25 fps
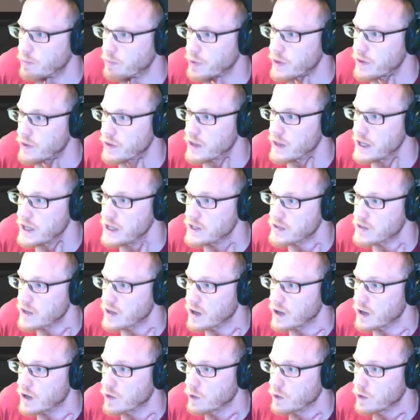but these
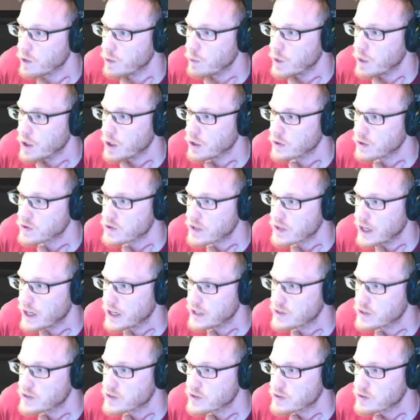are all the world
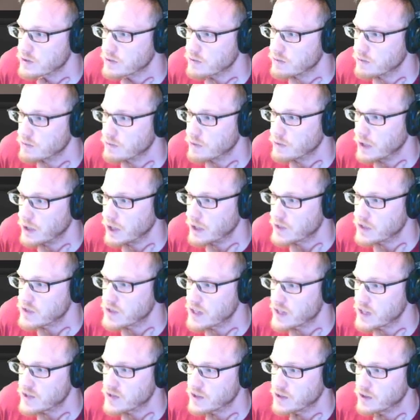states
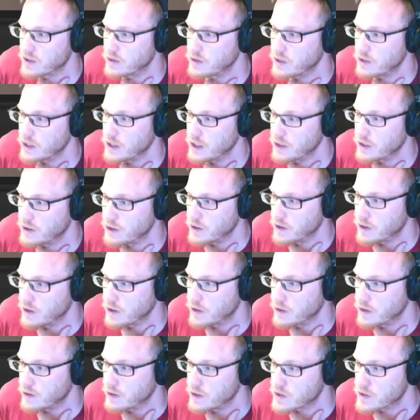existent in
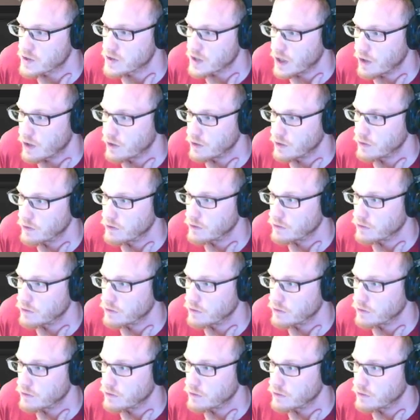this current